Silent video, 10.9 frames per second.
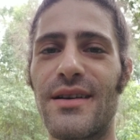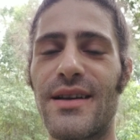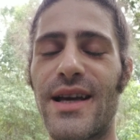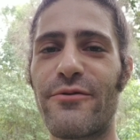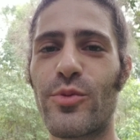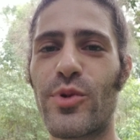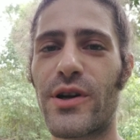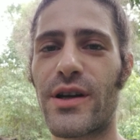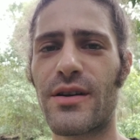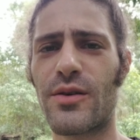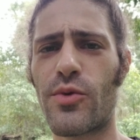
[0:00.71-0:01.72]
Hey
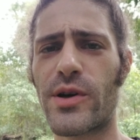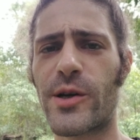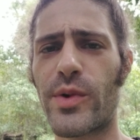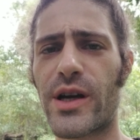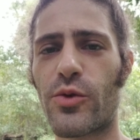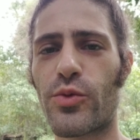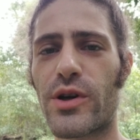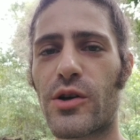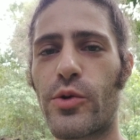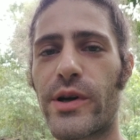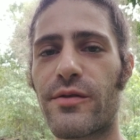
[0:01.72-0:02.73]
everybody, wanted to make a real
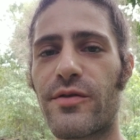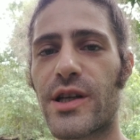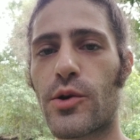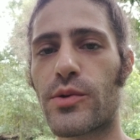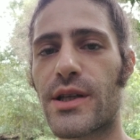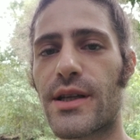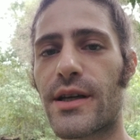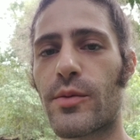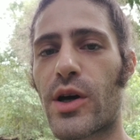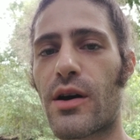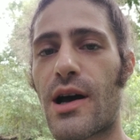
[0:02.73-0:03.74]
quick video today
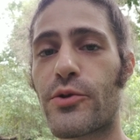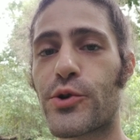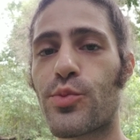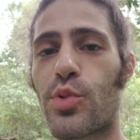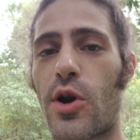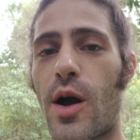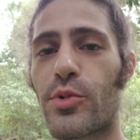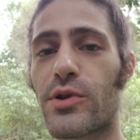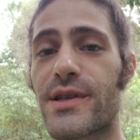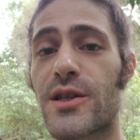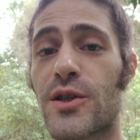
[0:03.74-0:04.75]
about how to
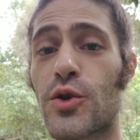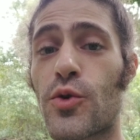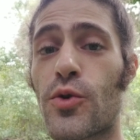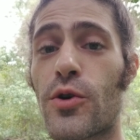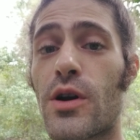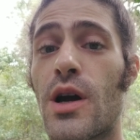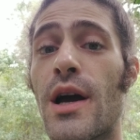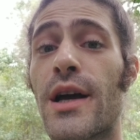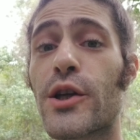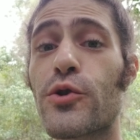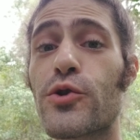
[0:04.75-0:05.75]
properly store
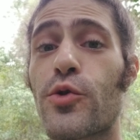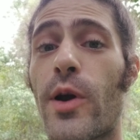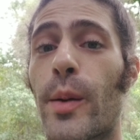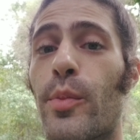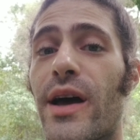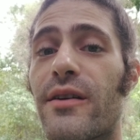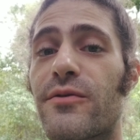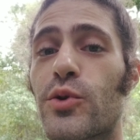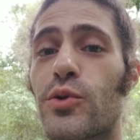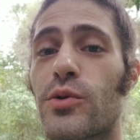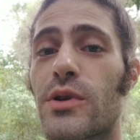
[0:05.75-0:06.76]
your dry pet
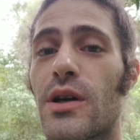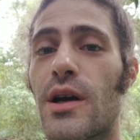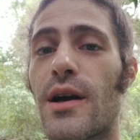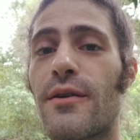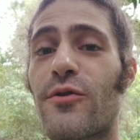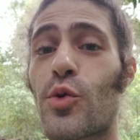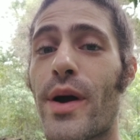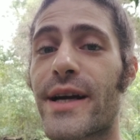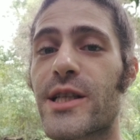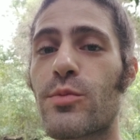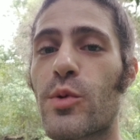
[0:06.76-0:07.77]
food for
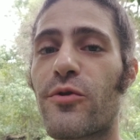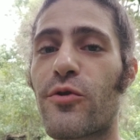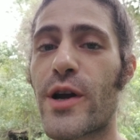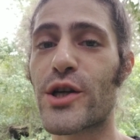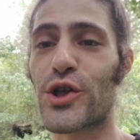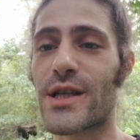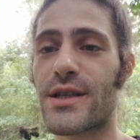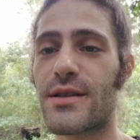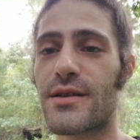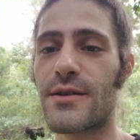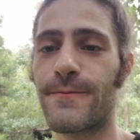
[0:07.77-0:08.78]
maximum
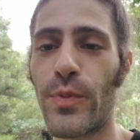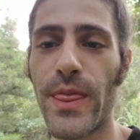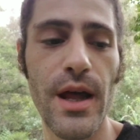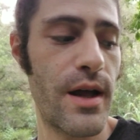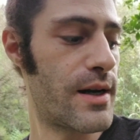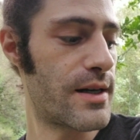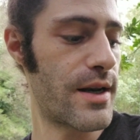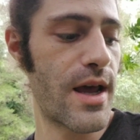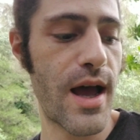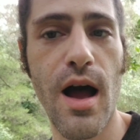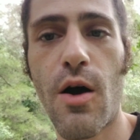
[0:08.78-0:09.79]
freshness.
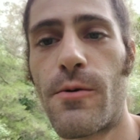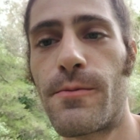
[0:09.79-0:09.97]
Now,